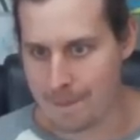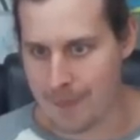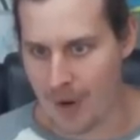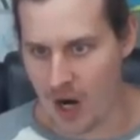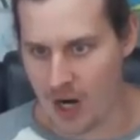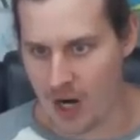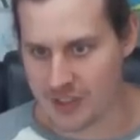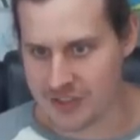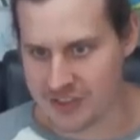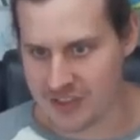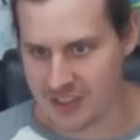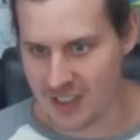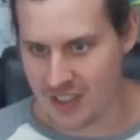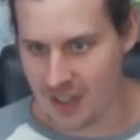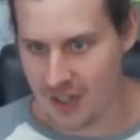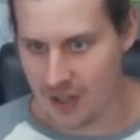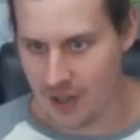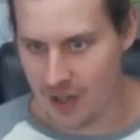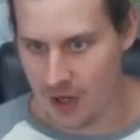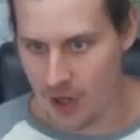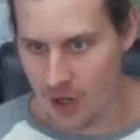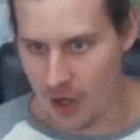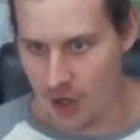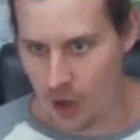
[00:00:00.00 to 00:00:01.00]
Purse.
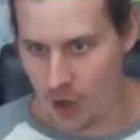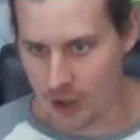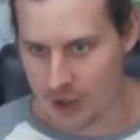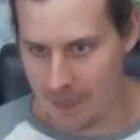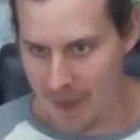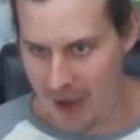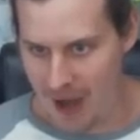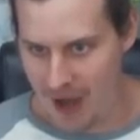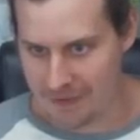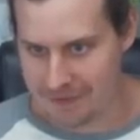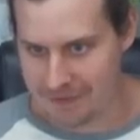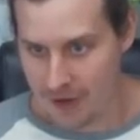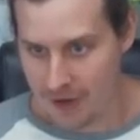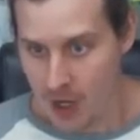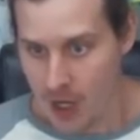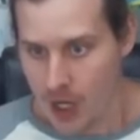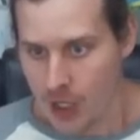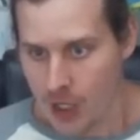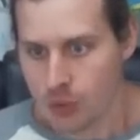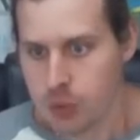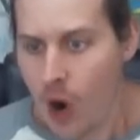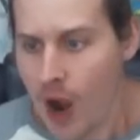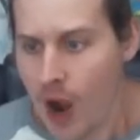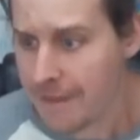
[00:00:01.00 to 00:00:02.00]
Hold him off!
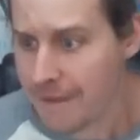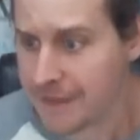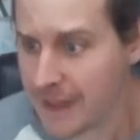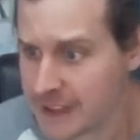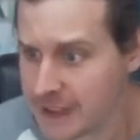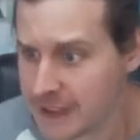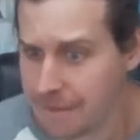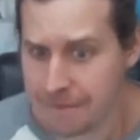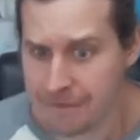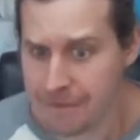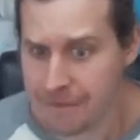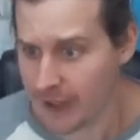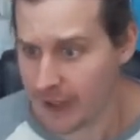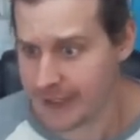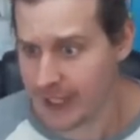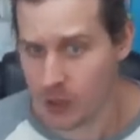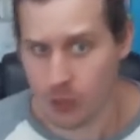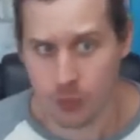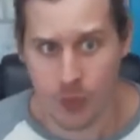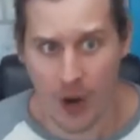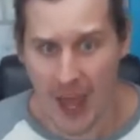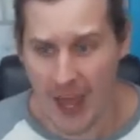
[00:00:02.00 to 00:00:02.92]
Ref, that's a fucking